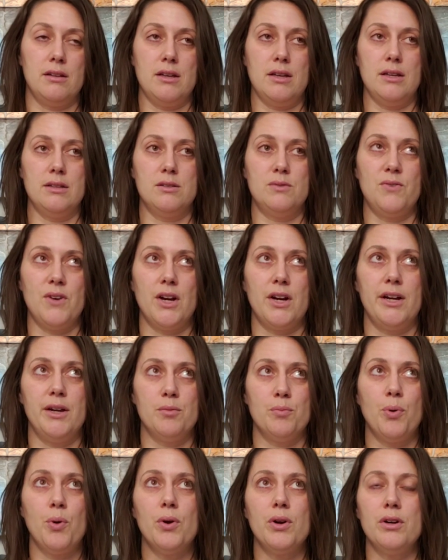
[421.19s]
is very
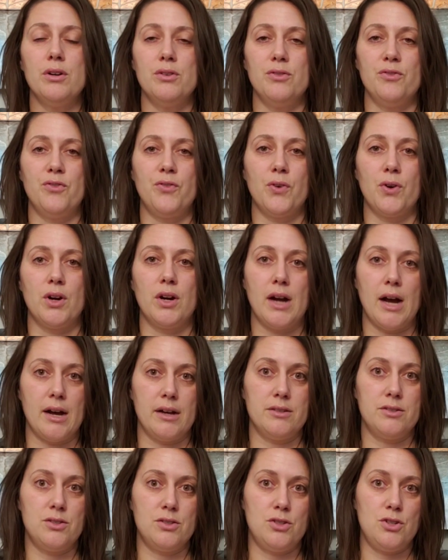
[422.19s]
important for
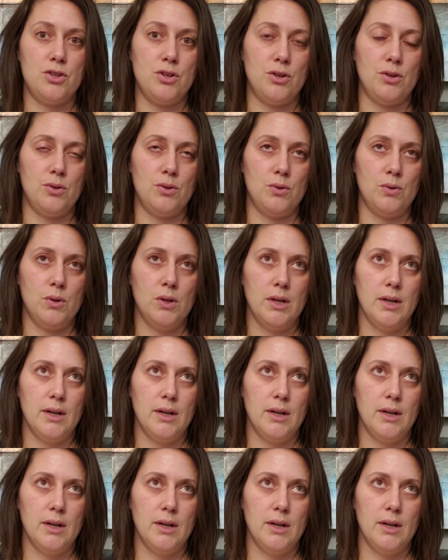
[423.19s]
us to